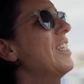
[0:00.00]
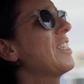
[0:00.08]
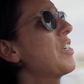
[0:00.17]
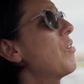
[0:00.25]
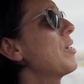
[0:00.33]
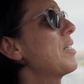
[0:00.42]

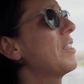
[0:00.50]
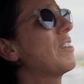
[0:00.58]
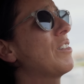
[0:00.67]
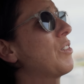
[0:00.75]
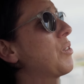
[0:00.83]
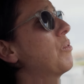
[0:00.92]
going
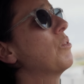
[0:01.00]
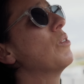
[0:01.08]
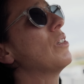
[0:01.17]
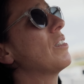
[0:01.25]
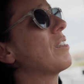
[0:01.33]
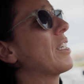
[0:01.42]
to
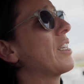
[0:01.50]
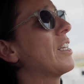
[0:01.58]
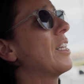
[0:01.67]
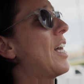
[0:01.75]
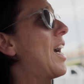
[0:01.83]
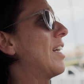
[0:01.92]
school is like the
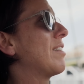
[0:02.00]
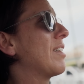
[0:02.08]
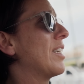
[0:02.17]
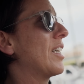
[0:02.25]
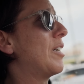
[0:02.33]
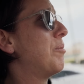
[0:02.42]
last
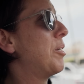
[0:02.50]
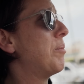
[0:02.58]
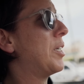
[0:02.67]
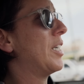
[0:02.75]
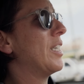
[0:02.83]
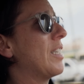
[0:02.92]
thing on my
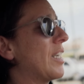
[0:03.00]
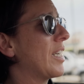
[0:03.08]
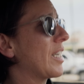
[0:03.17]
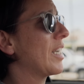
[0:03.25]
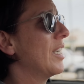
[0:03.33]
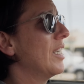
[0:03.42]
mind.
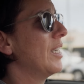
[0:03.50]
Like